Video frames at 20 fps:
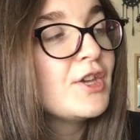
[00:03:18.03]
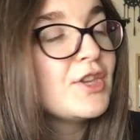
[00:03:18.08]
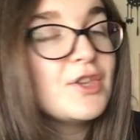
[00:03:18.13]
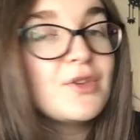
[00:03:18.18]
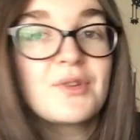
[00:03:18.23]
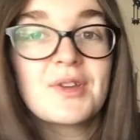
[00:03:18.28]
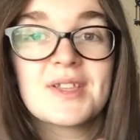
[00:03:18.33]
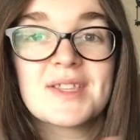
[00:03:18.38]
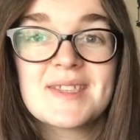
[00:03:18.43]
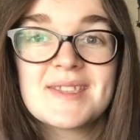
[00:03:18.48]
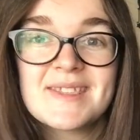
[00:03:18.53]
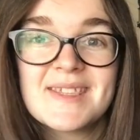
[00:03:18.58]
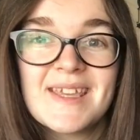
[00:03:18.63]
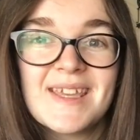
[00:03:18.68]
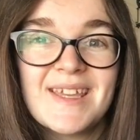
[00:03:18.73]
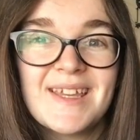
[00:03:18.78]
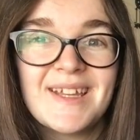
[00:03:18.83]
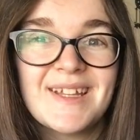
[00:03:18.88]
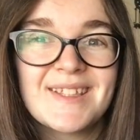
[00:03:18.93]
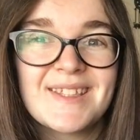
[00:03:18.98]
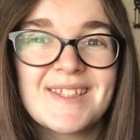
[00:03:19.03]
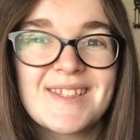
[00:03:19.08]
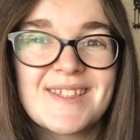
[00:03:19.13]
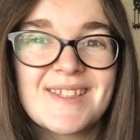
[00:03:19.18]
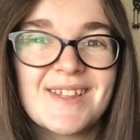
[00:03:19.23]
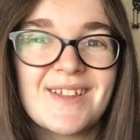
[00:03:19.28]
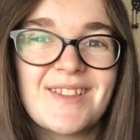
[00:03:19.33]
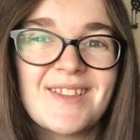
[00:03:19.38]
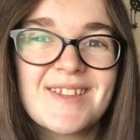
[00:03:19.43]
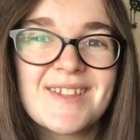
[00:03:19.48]
You can see it's
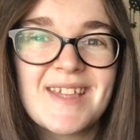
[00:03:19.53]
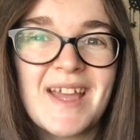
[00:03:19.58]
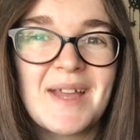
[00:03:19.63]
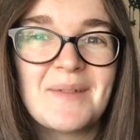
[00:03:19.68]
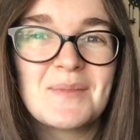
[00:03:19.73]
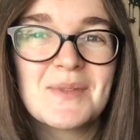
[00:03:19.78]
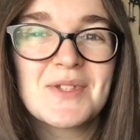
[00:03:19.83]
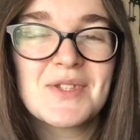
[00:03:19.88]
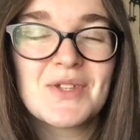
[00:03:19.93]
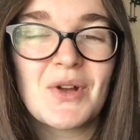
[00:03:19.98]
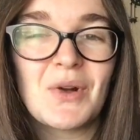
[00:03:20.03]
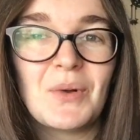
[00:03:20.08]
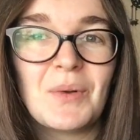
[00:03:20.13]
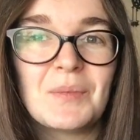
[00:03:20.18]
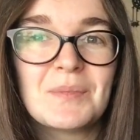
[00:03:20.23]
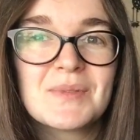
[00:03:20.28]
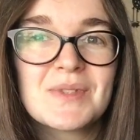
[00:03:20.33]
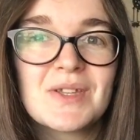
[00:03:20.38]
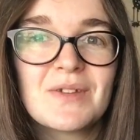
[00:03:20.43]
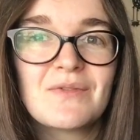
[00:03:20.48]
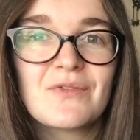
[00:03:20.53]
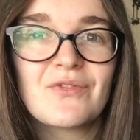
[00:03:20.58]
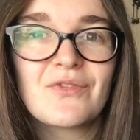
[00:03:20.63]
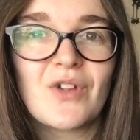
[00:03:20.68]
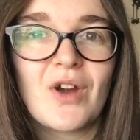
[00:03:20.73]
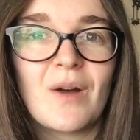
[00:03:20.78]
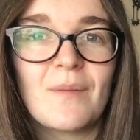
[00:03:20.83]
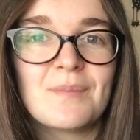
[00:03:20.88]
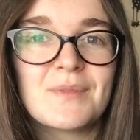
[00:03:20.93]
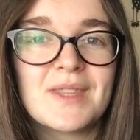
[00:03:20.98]
still the same sculpt
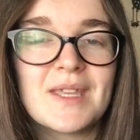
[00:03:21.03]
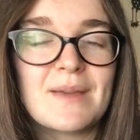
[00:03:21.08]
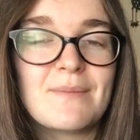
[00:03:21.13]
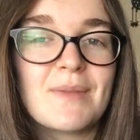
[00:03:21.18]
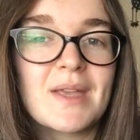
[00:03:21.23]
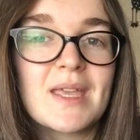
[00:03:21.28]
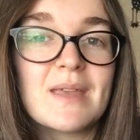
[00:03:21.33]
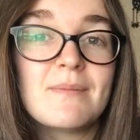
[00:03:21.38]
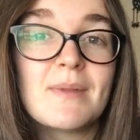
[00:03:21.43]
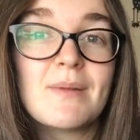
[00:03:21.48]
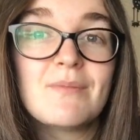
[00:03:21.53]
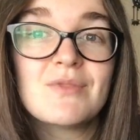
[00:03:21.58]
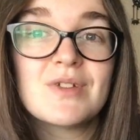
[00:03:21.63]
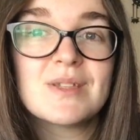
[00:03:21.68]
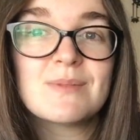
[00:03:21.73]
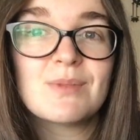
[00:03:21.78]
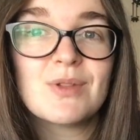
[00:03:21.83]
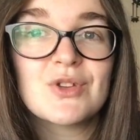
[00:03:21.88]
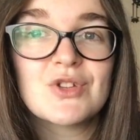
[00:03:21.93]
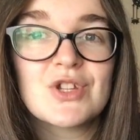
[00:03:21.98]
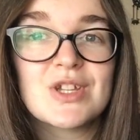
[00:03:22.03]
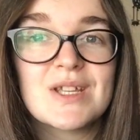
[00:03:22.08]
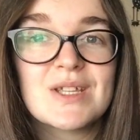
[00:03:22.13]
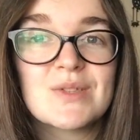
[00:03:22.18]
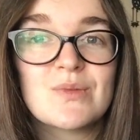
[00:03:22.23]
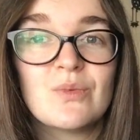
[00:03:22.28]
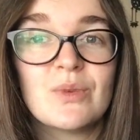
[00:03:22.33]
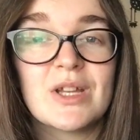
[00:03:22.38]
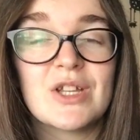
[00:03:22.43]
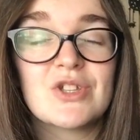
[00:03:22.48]
from the Mickey Memories
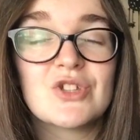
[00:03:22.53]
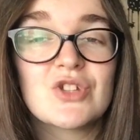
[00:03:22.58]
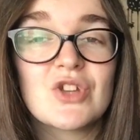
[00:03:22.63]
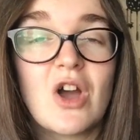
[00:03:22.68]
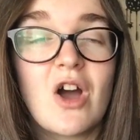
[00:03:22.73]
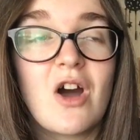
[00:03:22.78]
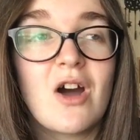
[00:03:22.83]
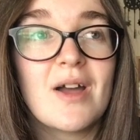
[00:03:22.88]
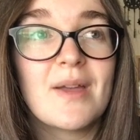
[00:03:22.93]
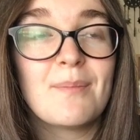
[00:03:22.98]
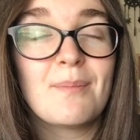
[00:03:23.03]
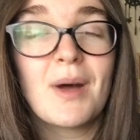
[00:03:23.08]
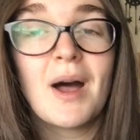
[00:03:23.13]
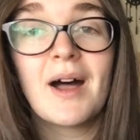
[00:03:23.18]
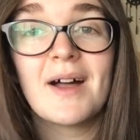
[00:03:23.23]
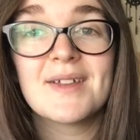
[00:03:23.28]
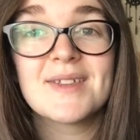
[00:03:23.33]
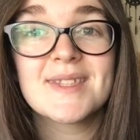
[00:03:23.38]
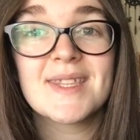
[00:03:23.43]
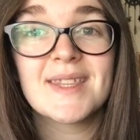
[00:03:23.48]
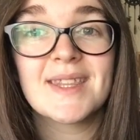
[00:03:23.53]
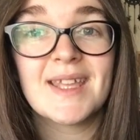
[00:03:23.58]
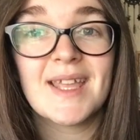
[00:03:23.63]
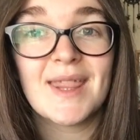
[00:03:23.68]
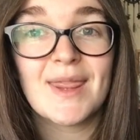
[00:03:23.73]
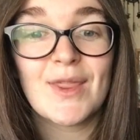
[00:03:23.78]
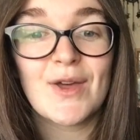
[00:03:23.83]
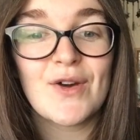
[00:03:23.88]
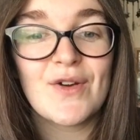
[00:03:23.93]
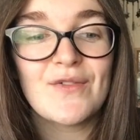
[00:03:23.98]
plushes, which I
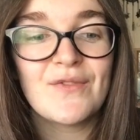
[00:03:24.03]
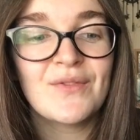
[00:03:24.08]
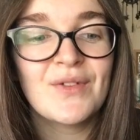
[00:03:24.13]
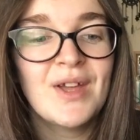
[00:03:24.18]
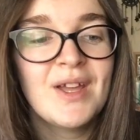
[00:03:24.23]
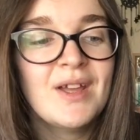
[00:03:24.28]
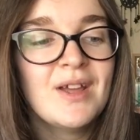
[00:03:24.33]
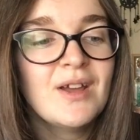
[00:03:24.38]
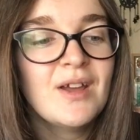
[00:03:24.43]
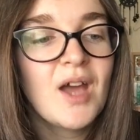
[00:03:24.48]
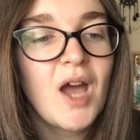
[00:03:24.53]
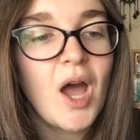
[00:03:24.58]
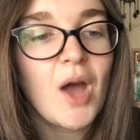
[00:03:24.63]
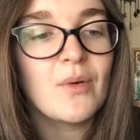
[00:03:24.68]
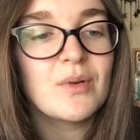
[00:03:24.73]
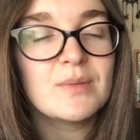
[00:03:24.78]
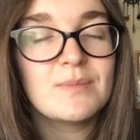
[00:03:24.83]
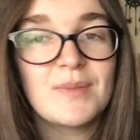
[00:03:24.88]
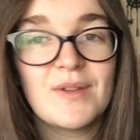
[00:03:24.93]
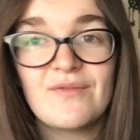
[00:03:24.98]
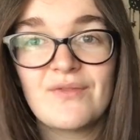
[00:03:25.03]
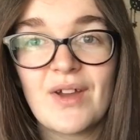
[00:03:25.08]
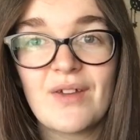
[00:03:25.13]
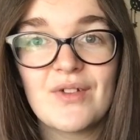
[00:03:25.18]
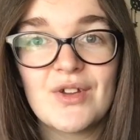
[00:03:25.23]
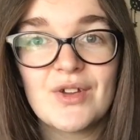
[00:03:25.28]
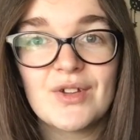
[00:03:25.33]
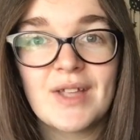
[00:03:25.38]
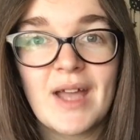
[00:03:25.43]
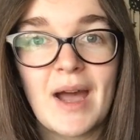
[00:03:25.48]
personally love. I would be
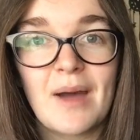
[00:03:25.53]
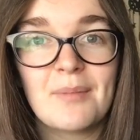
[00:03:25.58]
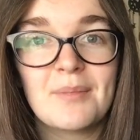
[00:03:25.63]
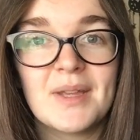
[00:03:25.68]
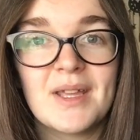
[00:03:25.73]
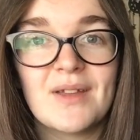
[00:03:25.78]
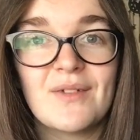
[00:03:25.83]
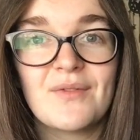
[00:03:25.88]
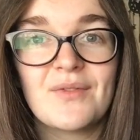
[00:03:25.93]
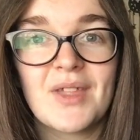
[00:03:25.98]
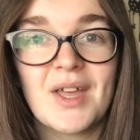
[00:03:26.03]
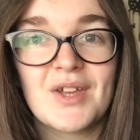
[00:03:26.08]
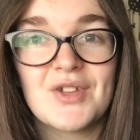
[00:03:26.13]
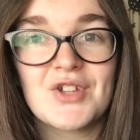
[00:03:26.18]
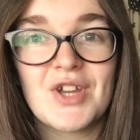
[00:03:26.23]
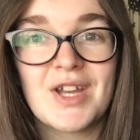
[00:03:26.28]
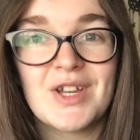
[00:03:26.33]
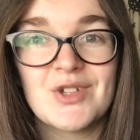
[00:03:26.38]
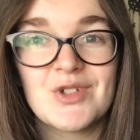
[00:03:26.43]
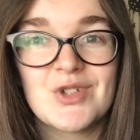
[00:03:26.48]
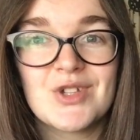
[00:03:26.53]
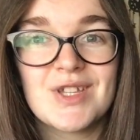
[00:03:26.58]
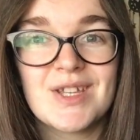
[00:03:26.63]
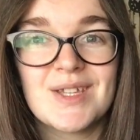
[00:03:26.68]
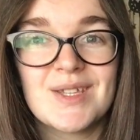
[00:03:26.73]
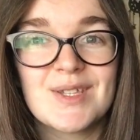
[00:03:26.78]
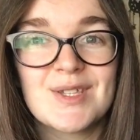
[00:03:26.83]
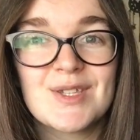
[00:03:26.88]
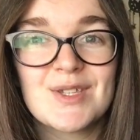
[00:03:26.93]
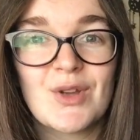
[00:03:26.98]
very unhappy if they changed
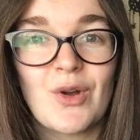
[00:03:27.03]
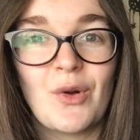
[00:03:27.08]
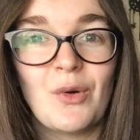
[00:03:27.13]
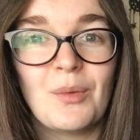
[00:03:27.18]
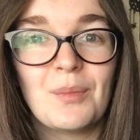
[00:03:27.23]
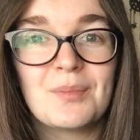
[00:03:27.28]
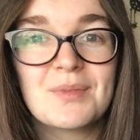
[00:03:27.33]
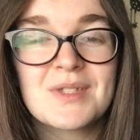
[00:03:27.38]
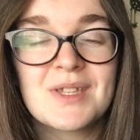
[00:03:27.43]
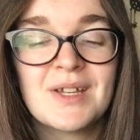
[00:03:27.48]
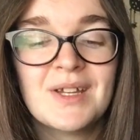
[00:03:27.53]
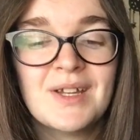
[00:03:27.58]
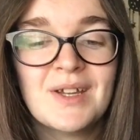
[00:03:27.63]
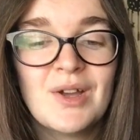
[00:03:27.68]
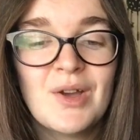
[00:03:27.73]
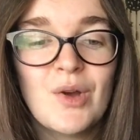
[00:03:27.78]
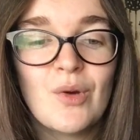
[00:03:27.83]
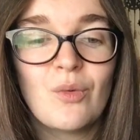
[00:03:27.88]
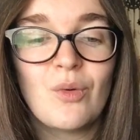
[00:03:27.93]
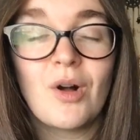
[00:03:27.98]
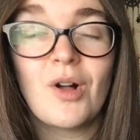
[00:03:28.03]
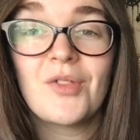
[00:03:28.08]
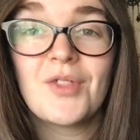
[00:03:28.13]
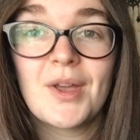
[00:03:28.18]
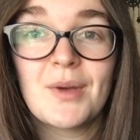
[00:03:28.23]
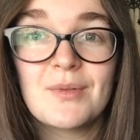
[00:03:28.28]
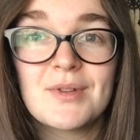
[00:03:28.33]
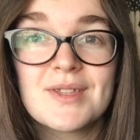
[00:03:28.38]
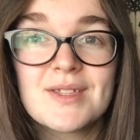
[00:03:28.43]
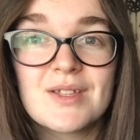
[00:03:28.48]
his sculpt while
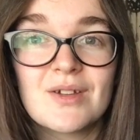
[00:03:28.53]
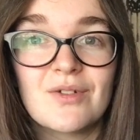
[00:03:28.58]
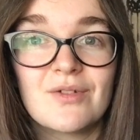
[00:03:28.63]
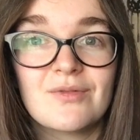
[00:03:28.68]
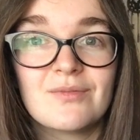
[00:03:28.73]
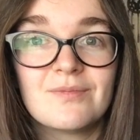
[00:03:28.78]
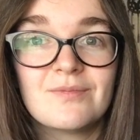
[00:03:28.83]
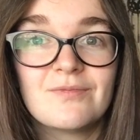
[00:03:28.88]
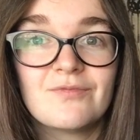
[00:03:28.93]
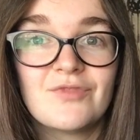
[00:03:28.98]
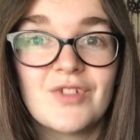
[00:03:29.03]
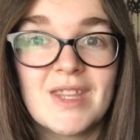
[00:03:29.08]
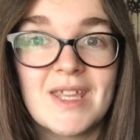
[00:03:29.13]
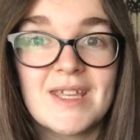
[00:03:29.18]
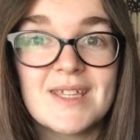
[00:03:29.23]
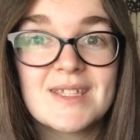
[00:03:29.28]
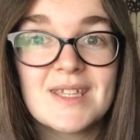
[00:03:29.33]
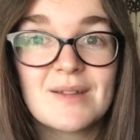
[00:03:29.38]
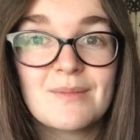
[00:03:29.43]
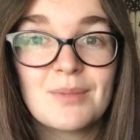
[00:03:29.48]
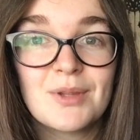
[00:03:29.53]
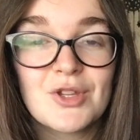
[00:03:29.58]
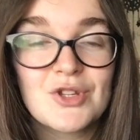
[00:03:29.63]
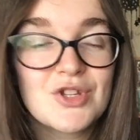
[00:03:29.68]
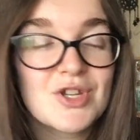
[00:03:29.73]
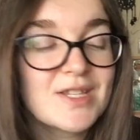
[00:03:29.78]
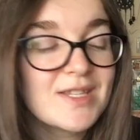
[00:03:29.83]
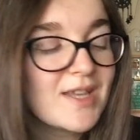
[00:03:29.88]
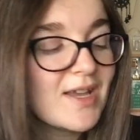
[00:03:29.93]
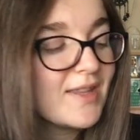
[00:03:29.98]
they were still releasing
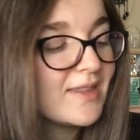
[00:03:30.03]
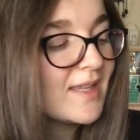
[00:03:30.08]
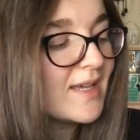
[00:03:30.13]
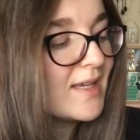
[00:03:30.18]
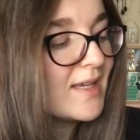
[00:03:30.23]
plushes like